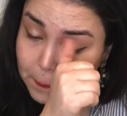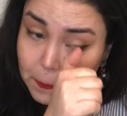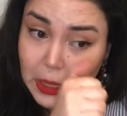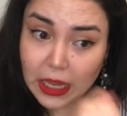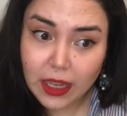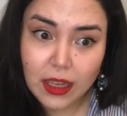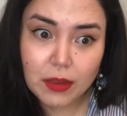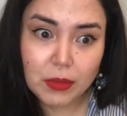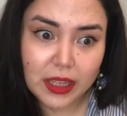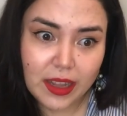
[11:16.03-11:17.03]

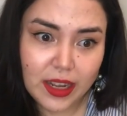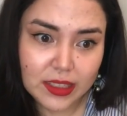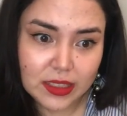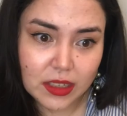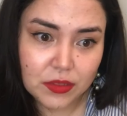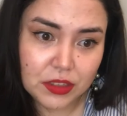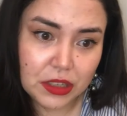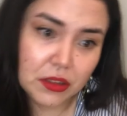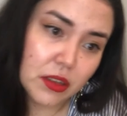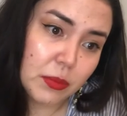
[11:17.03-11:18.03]
me in my last
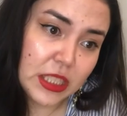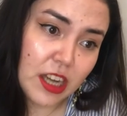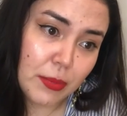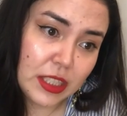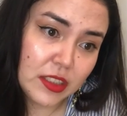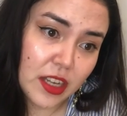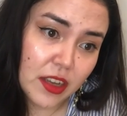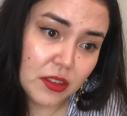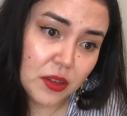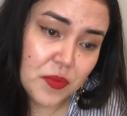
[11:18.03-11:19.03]
video on my Japanese
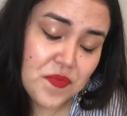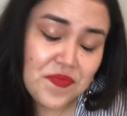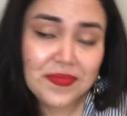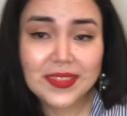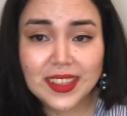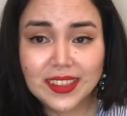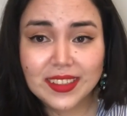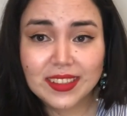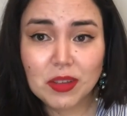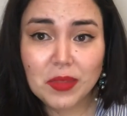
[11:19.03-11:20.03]
channel.
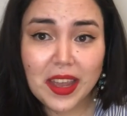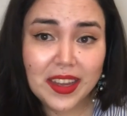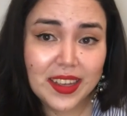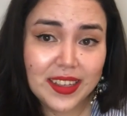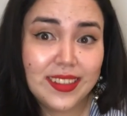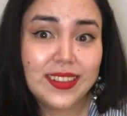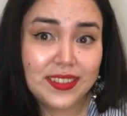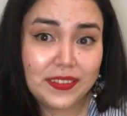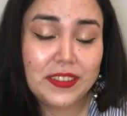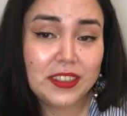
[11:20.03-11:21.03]
So I'm like,
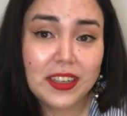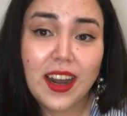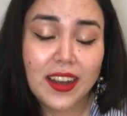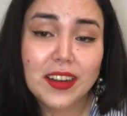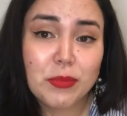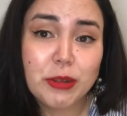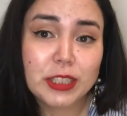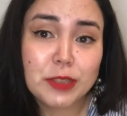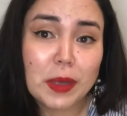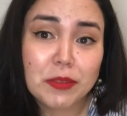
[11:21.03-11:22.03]
if you're not gonna be
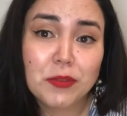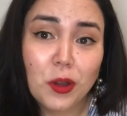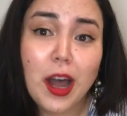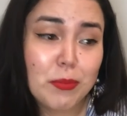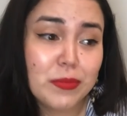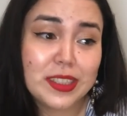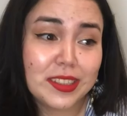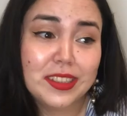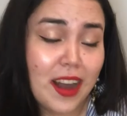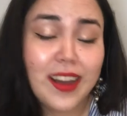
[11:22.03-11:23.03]
respectful, I'm
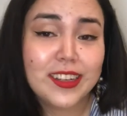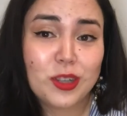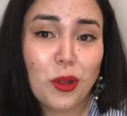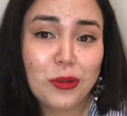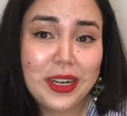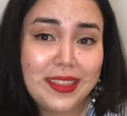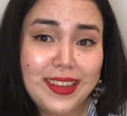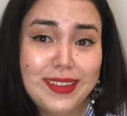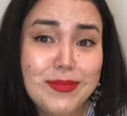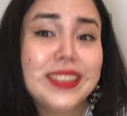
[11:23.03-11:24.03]
just not gonna
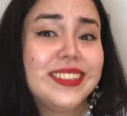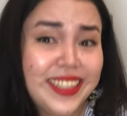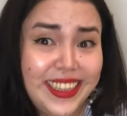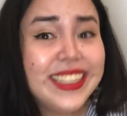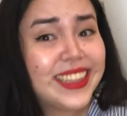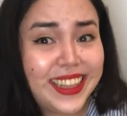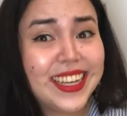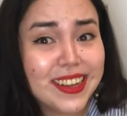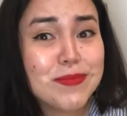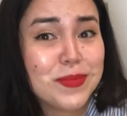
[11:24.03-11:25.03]
tolerate them and delete
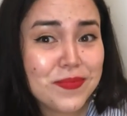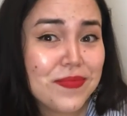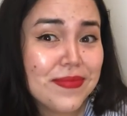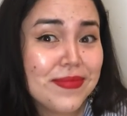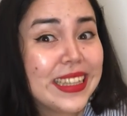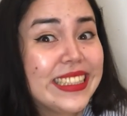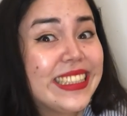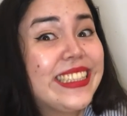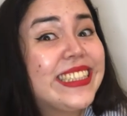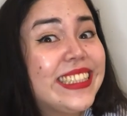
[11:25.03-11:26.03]
them.
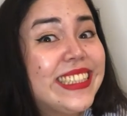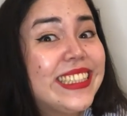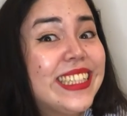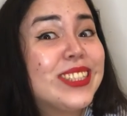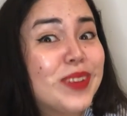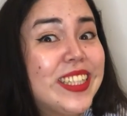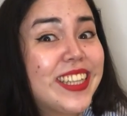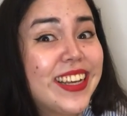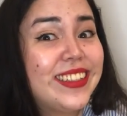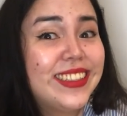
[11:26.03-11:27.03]
It's my
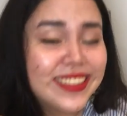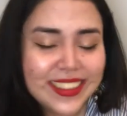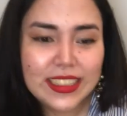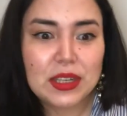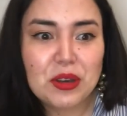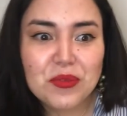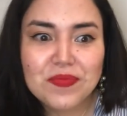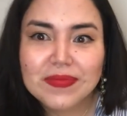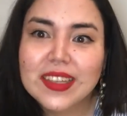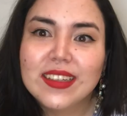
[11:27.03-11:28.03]
channel.
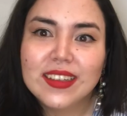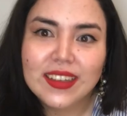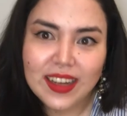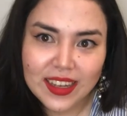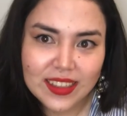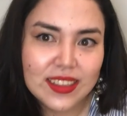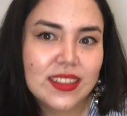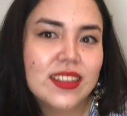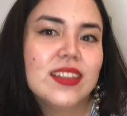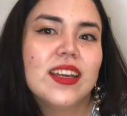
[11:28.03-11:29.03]
So yeah.
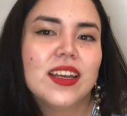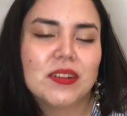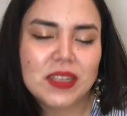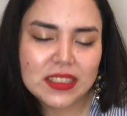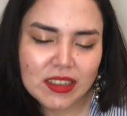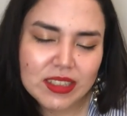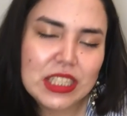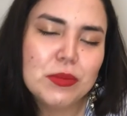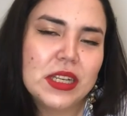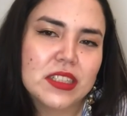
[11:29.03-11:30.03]
Anyways, I will
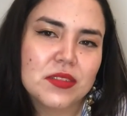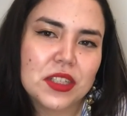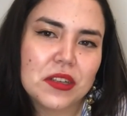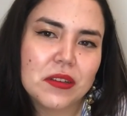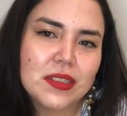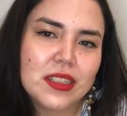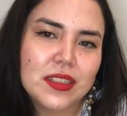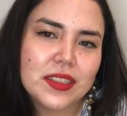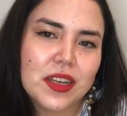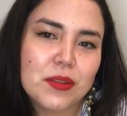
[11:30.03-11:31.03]
see you in my next video.
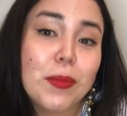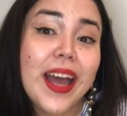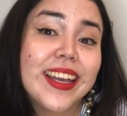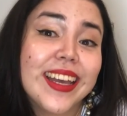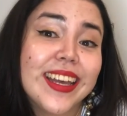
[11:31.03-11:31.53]
Stay safe. Bye,